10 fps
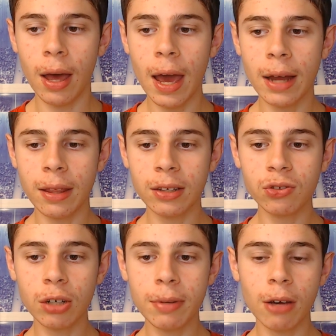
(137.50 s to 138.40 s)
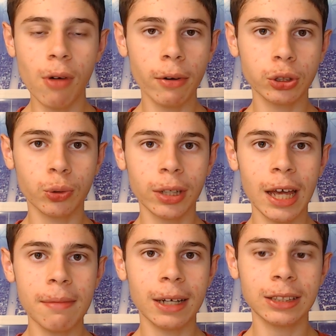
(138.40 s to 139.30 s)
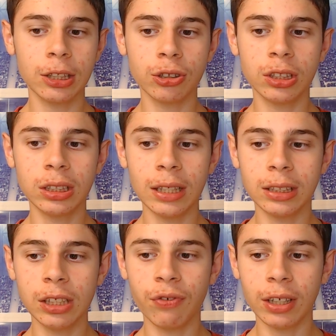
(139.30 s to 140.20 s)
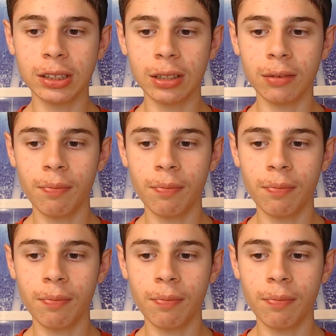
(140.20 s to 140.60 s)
And this is going to be a lower scoring game against a good Saints defense